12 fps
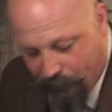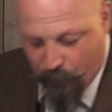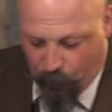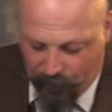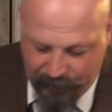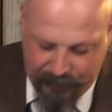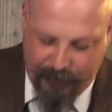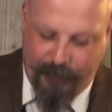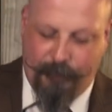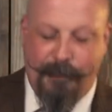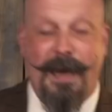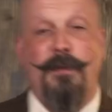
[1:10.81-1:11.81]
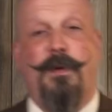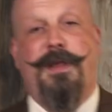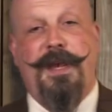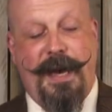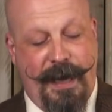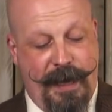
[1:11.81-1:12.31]
be one made
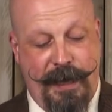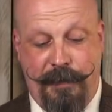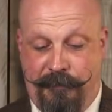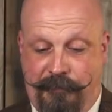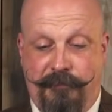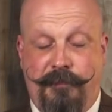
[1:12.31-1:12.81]
with a